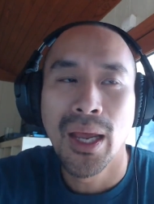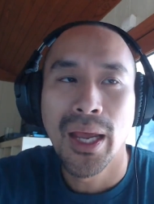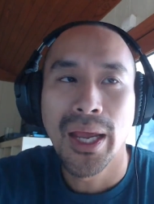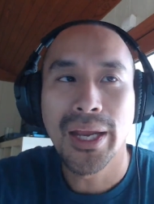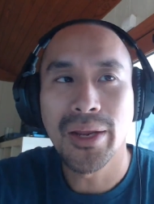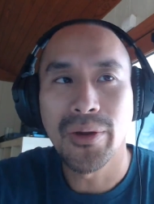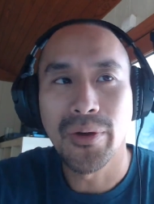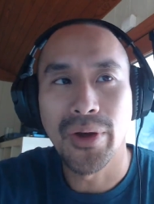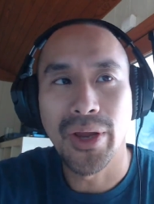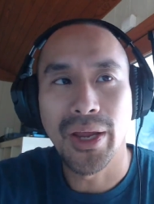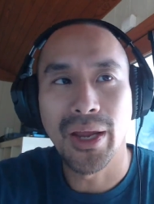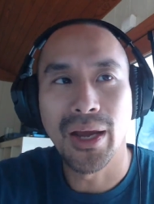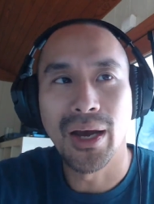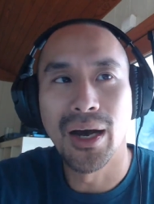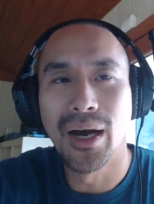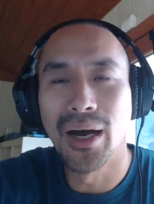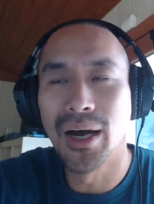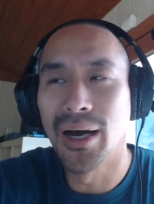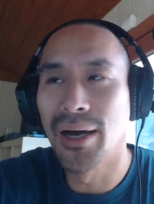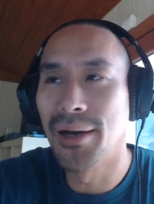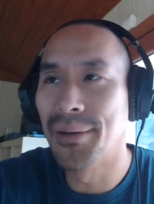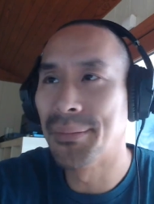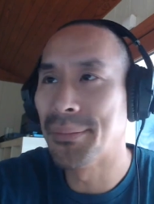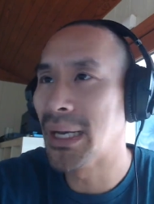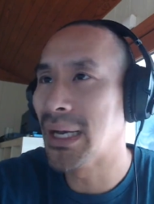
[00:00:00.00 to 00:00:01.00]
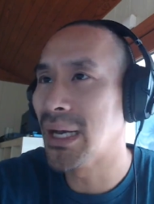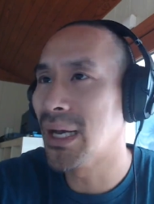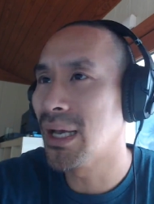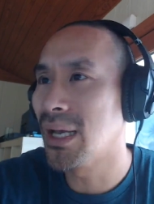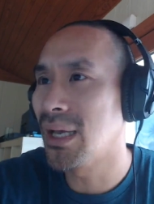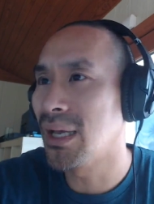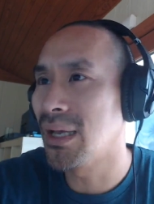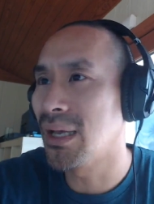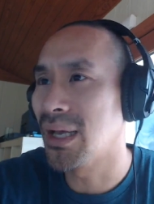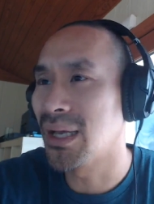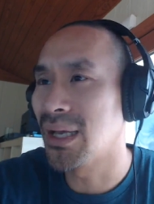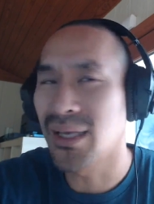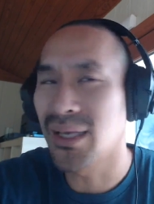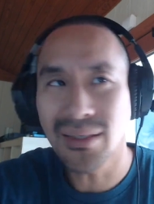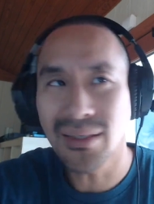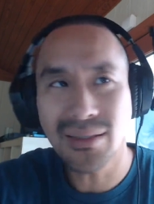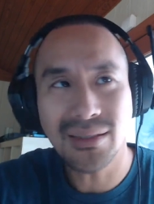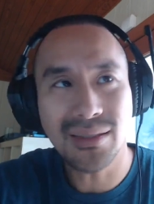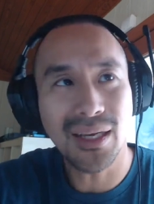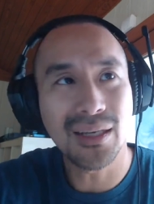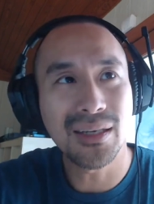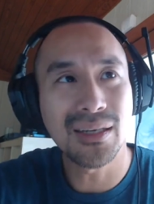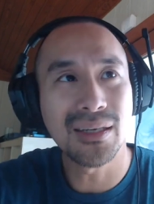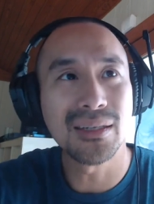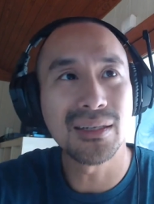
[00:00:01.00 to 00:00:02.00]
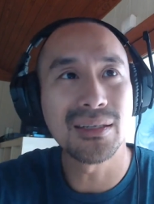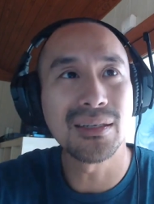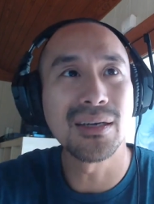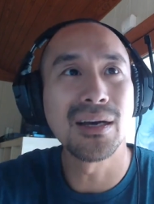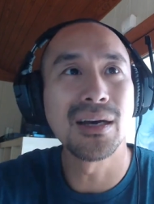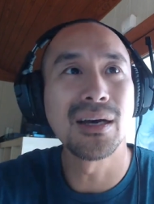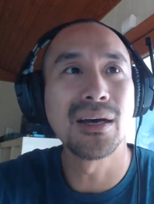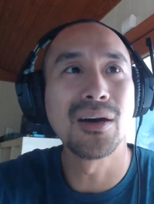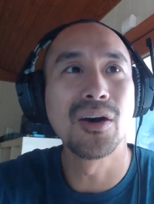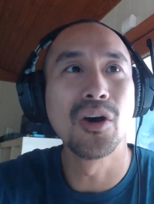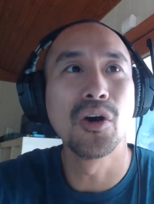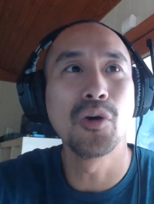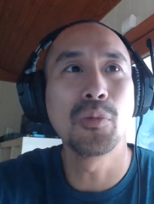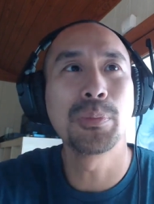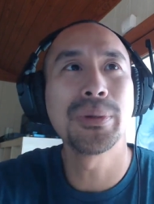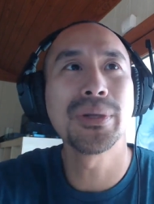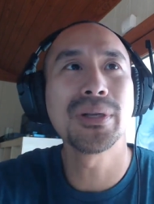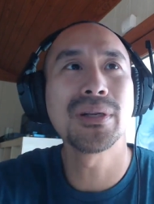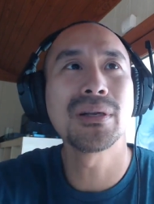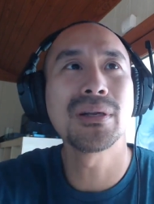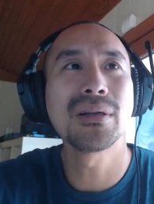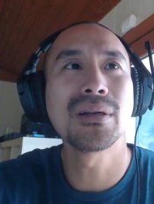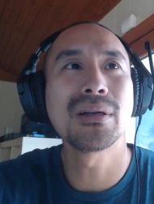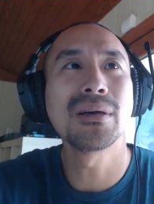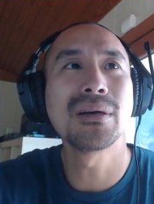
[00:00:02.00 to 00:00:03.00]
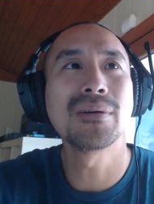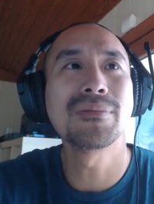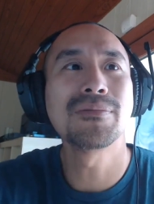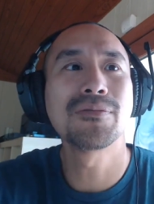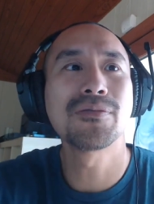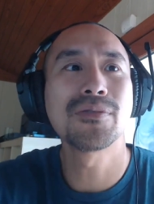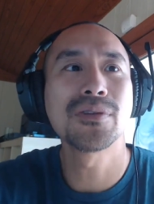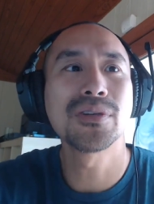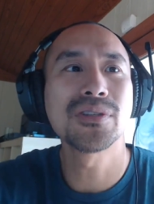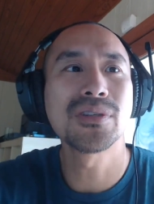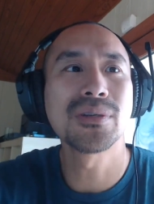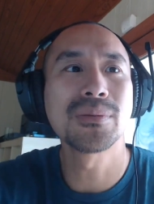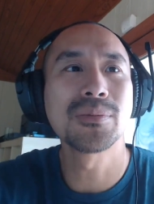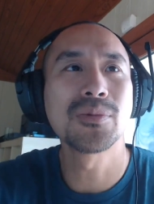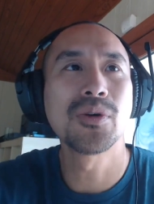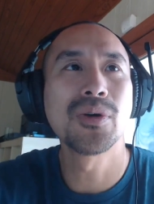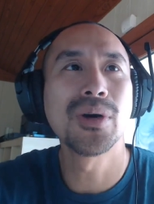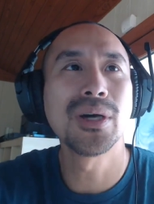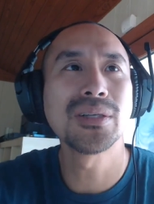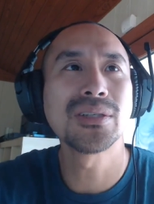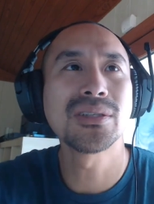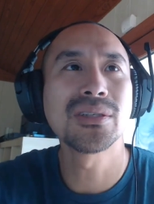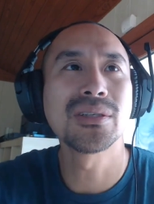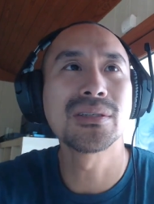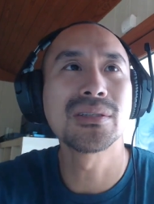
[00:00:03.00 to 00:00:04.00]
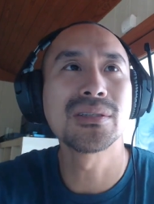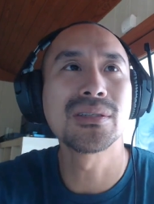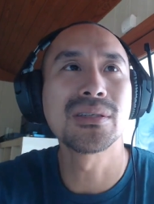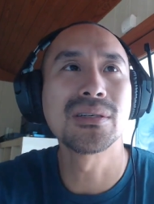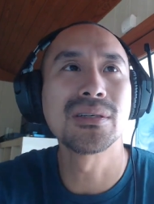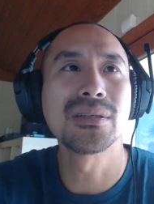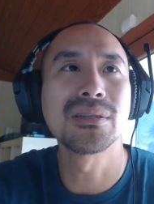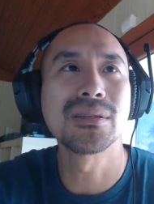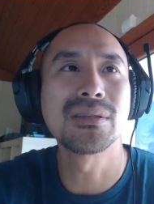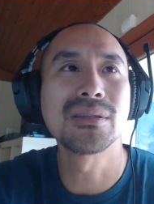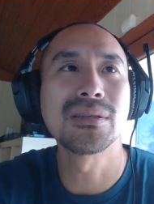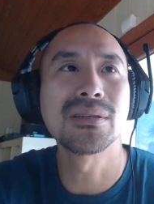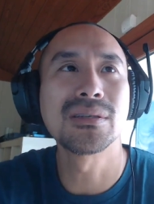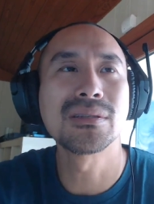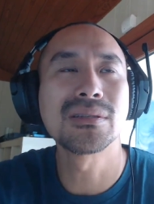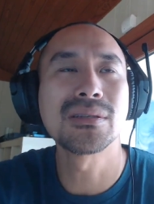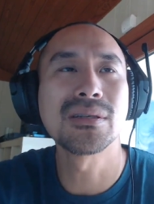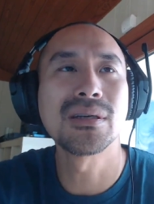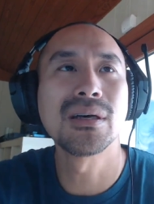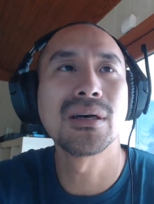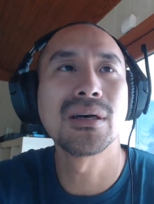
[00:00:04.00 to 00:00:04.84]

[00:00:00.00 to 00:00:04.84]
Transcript: Anyway, I guess I can open it up for some questions. There's